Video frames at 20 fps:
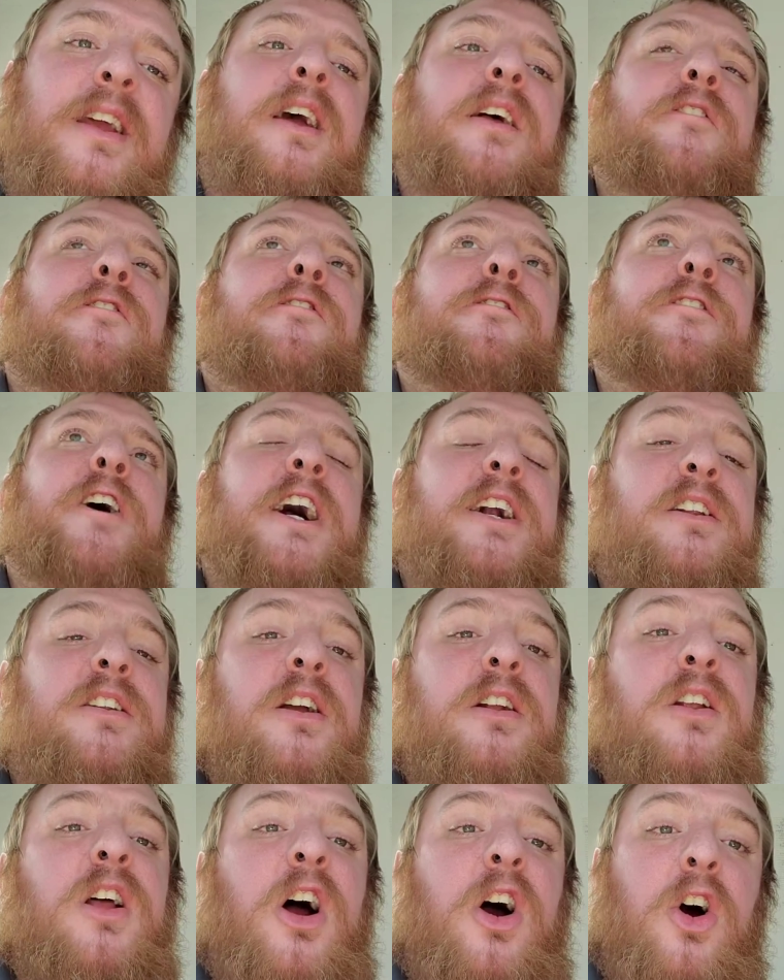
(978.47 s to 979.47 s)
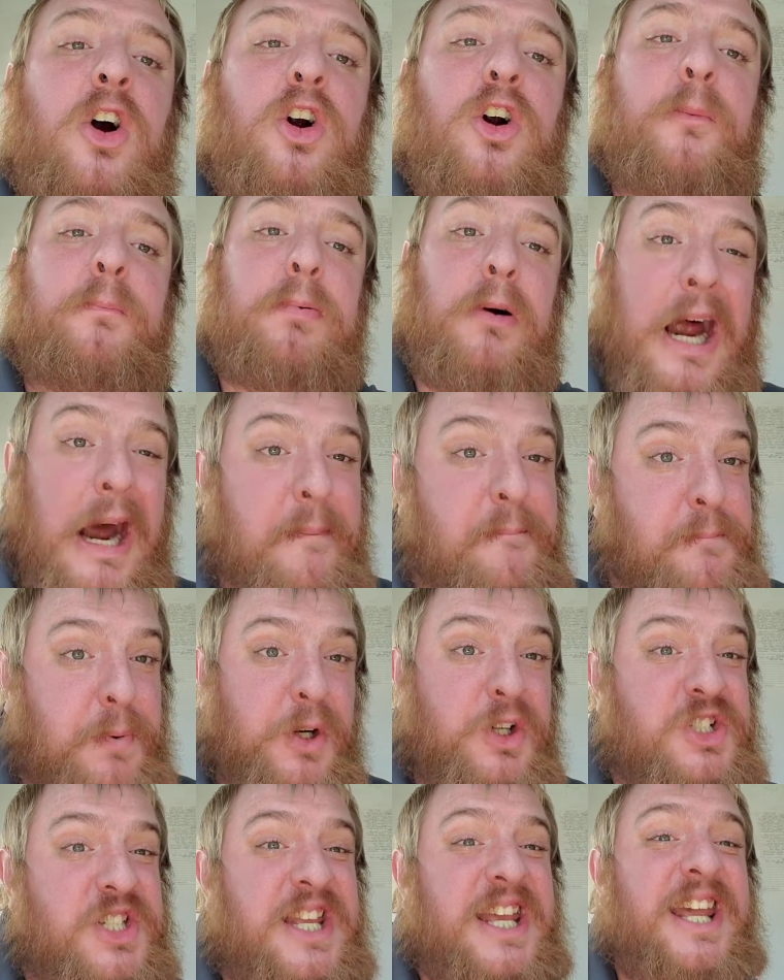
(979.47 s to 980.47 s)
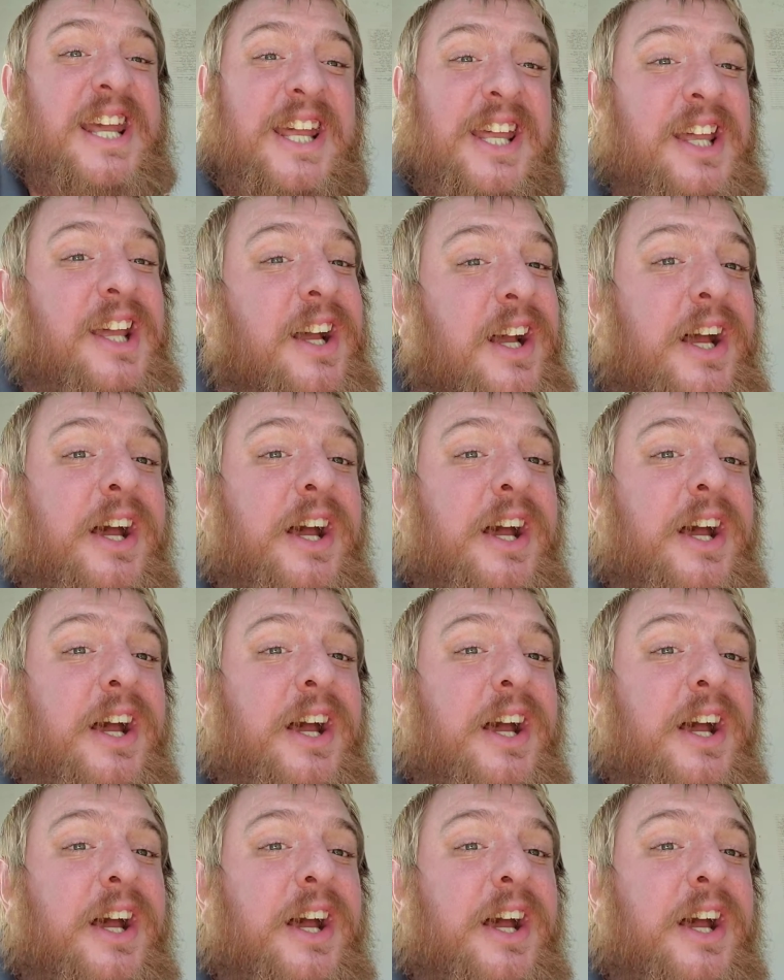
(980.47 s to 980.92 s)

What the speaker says: Infected her property.